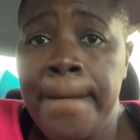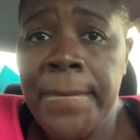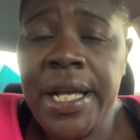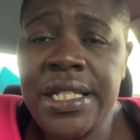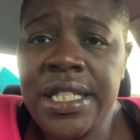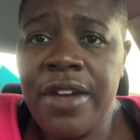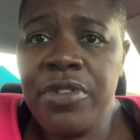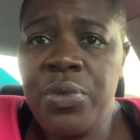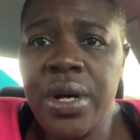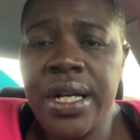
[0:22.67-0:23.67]
Peace,
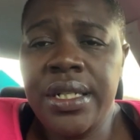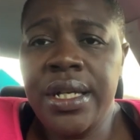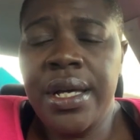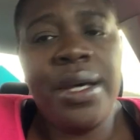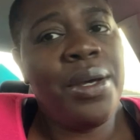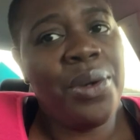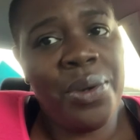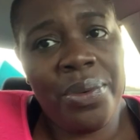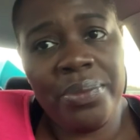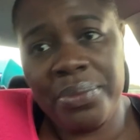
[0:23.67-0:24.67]
everyone.
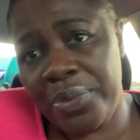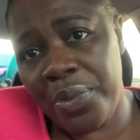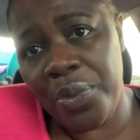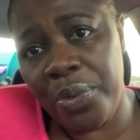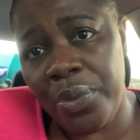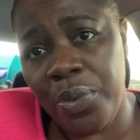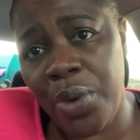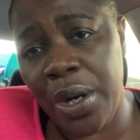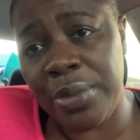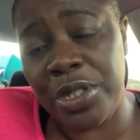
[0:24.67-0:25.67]

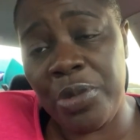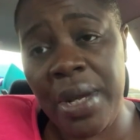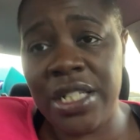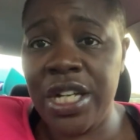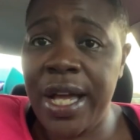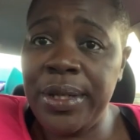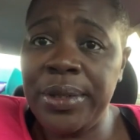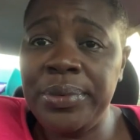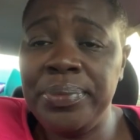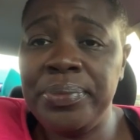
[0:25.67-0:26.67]
Welcome to my
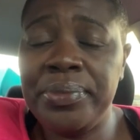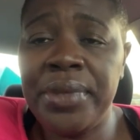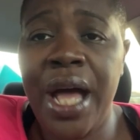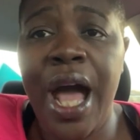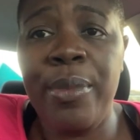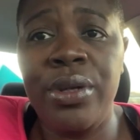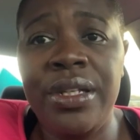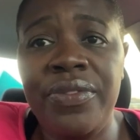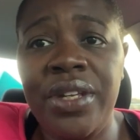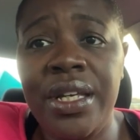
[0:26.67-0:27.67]
channel. I'm
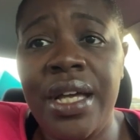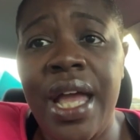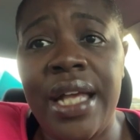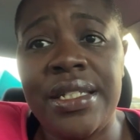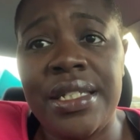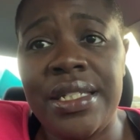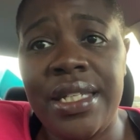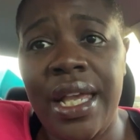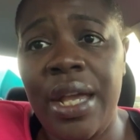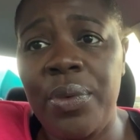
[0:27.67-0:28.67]
Olivia, and
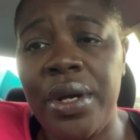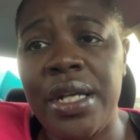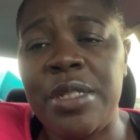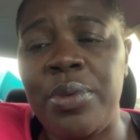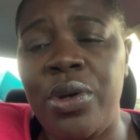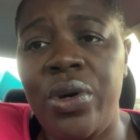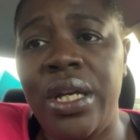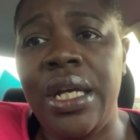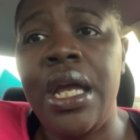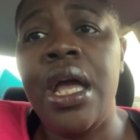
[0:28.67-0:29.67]
today we're
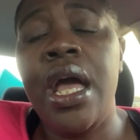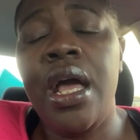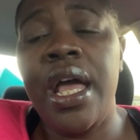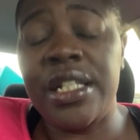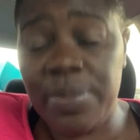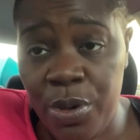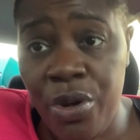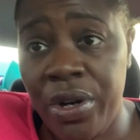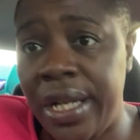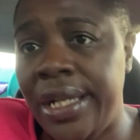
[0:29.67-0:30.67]
exploring
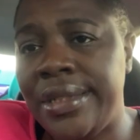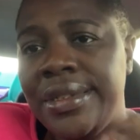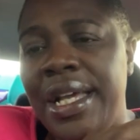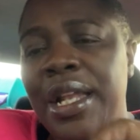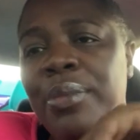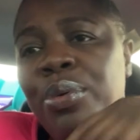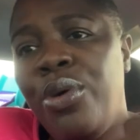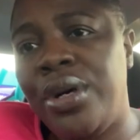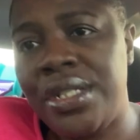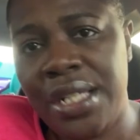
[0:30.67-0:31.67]
an
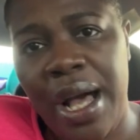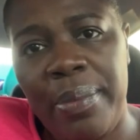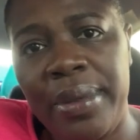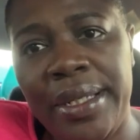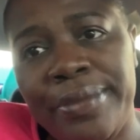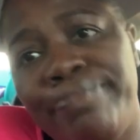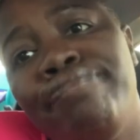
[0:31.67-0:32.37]
important topic: